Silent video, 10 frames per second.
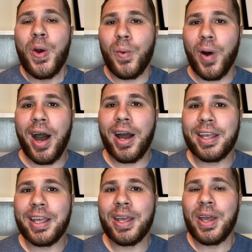
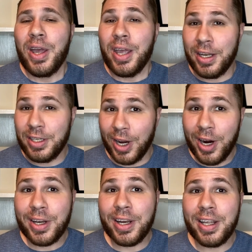walking in
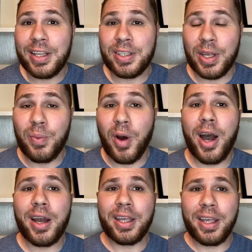darkness and
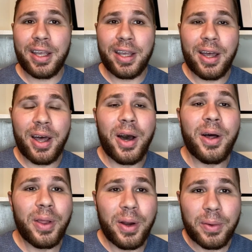walking
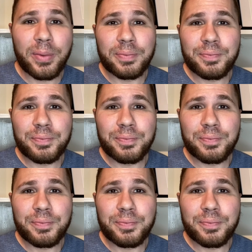alone.